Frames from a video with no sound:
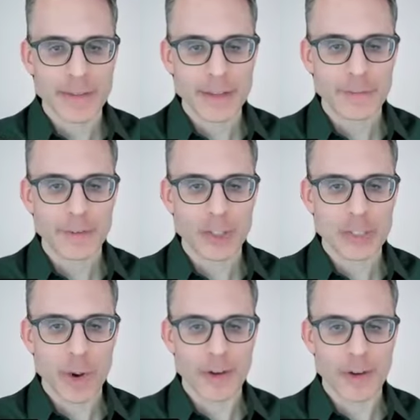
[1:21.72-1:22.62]
In the
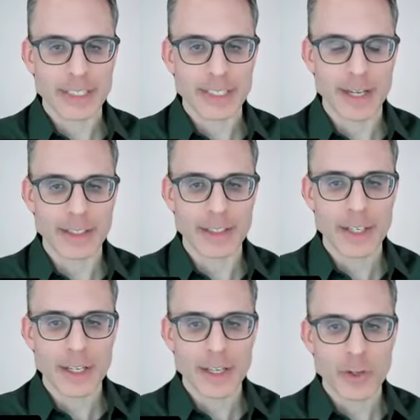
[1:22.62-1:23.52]
first part of the study,
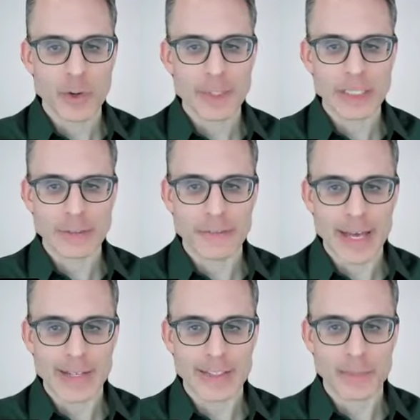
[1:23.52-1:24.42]
you imaged a
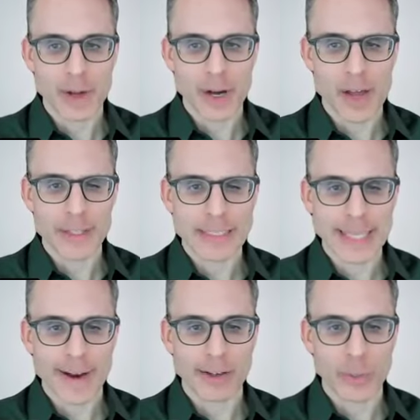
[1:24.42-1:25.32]
phantom on the
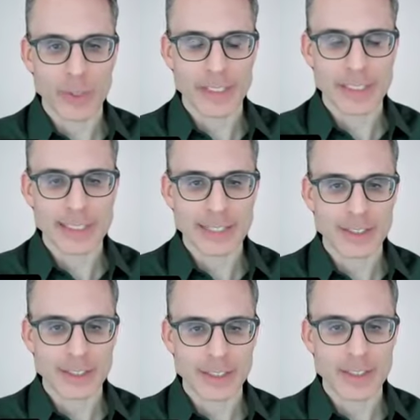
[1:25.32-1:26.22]
scanner with the
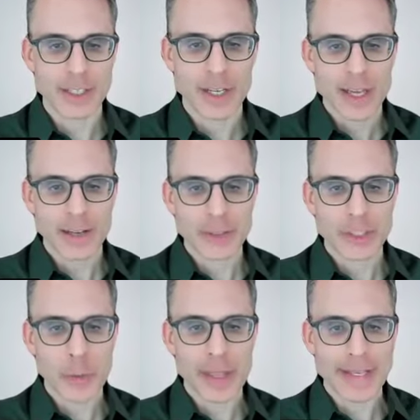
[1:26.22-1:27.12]
sensor, and you
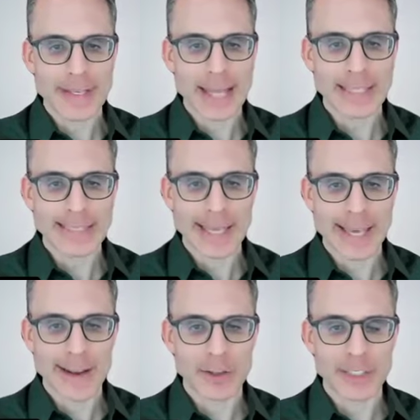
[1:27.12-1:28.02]
show that net
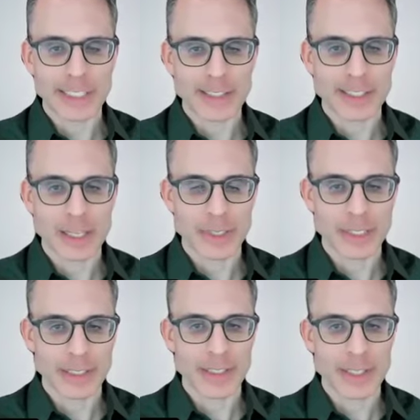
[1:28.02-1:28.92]
scan energy
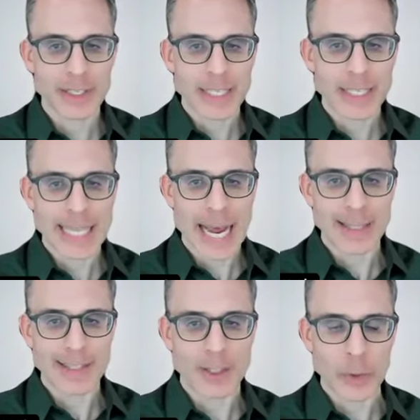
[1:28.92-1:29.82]
consumption is
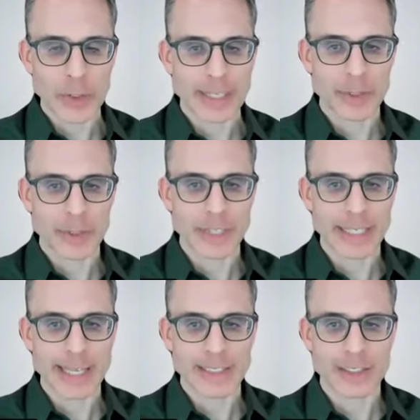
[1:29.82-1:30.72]
highly correlated with
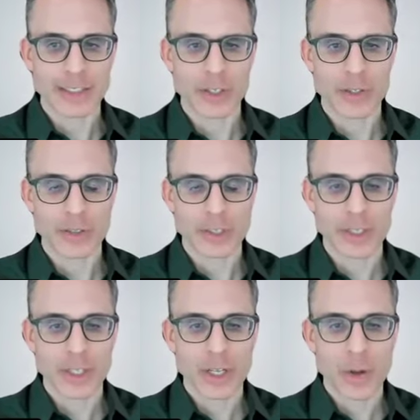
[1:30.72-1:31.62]
radiation
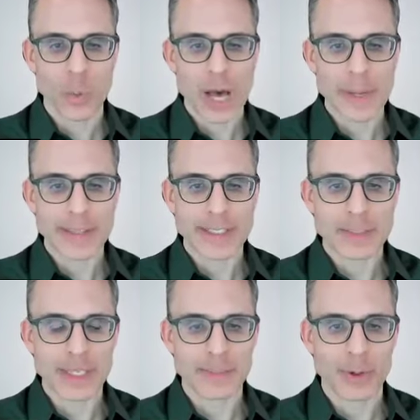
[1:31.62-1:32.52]
dose. Why may this
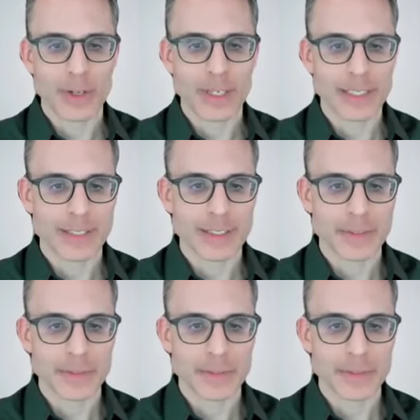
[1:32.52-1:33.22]
be important?